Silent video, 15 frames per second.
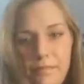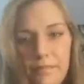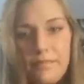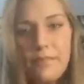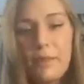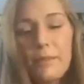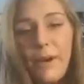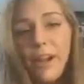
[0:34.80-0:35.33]

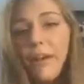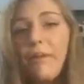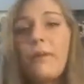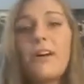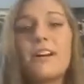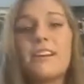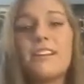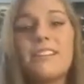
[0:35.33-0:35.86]
But it
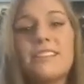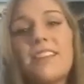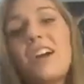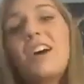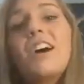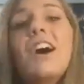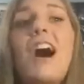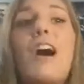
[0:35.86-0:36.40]
was,
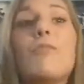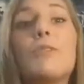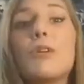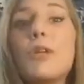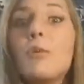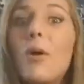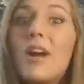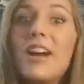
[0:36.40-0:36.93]
I really
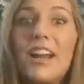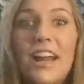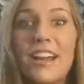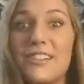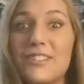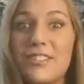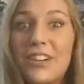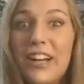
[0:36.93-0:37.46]
wanted to
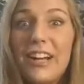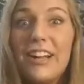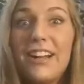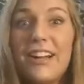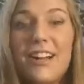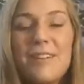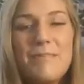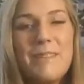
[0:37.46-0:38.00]
answer it
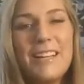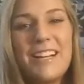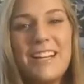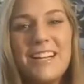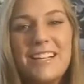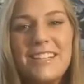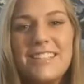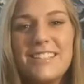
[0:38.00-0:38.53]

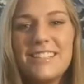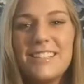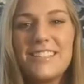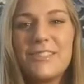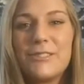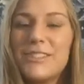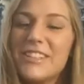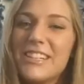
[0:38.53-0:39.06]
because it's
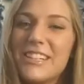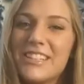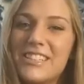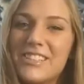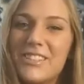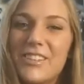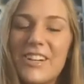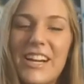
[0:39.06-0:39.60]
a really good
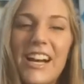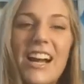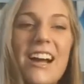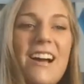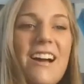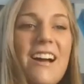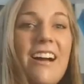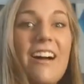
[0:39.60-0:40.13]
story
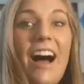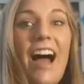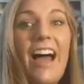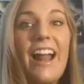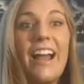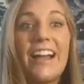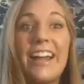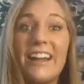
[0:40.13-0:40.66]
and
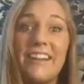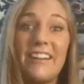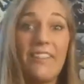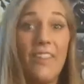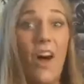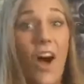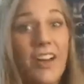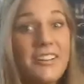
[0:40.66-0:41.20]
I get it a
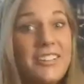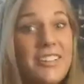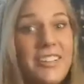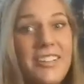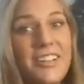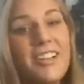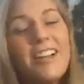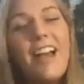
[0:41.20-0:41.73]
lot.
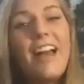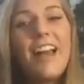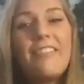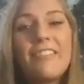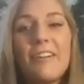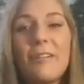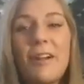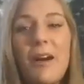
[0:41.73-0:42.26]
And
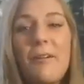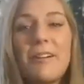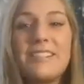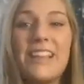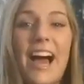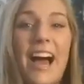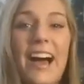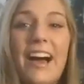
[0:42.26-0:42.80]
everyone always
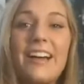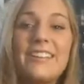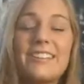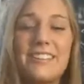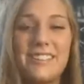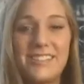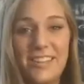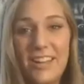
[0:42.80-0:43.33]

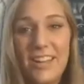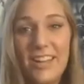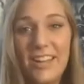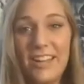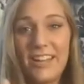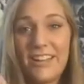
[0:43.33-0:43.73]
asks, like,